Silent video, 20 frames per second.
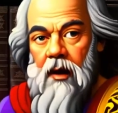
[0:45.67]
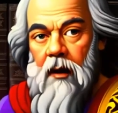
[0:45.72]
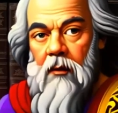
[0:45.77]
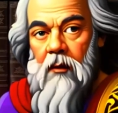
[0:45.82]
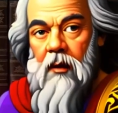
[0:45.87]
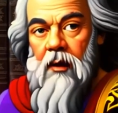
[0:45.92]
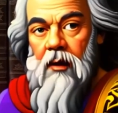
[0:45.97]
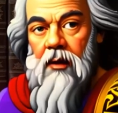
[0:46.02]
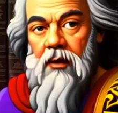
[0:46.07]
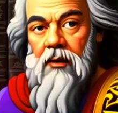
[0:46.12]
on
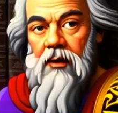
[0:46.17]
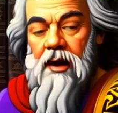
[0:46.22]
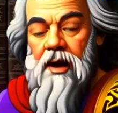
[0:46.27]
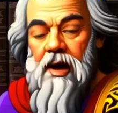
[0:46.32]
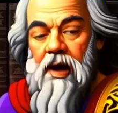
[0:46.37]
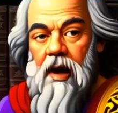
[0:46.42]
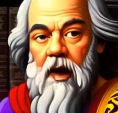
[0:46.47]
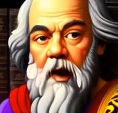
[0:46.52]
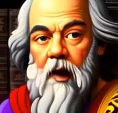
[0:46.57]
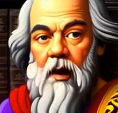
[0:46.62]
general
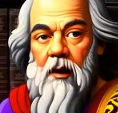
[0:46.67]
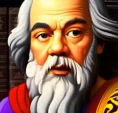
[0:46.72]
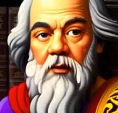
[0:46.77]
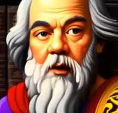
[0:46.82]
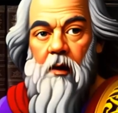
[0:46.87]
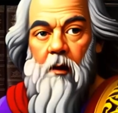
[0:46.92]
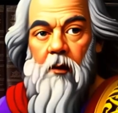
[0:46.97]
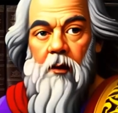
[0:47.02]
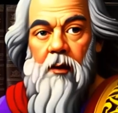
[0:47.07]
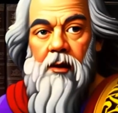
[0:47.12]
biblical
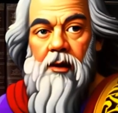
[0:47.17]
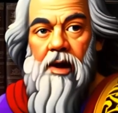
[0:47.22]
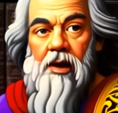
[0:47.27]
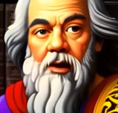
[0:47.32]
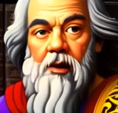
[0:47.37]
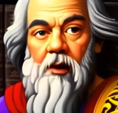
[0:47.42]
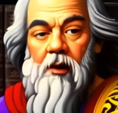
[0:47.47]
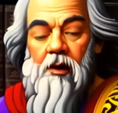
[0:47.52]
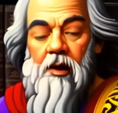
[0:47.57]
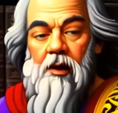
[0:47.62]
principles and
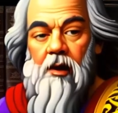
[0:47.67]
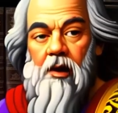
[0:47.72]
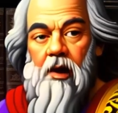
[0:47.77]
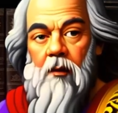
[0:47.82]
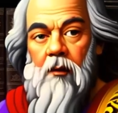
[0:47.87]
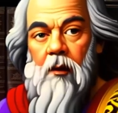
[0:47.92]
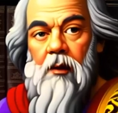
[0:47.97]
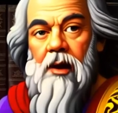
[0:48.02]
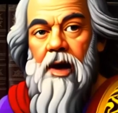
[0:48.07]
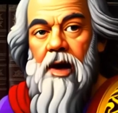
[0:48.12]

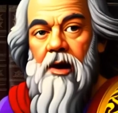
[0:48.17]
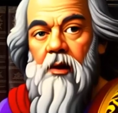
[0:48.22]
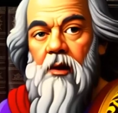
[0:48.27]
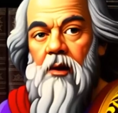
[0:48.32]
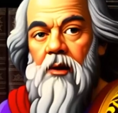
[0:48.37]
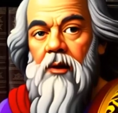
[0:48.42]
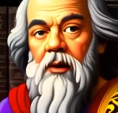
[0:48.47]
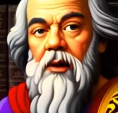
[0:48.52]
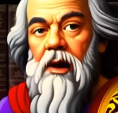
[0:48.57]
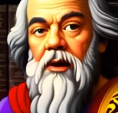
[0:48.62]
symbolism
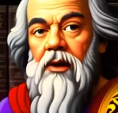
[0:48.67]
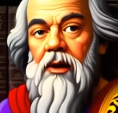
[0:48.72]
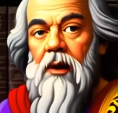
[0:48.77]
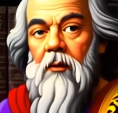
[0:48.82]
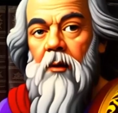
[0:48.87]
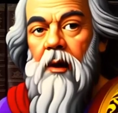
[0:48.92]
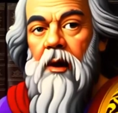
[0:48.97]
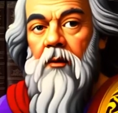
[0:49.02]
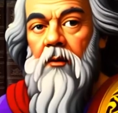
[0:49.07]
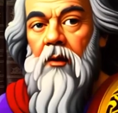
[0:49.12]
associated with
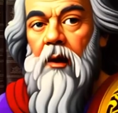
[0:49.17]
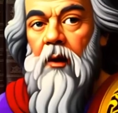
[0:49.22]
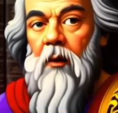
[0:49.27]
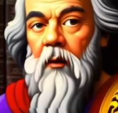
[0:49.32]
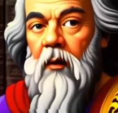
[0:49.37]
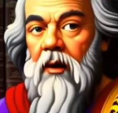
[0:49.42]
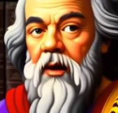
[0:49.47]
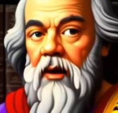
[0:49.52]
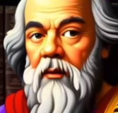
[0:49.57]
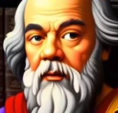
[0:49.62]
numbers,
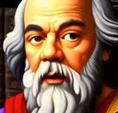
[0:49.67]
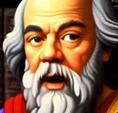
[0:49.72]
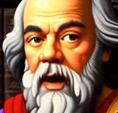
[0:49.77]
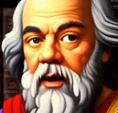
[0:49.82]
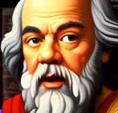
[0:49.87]
here are a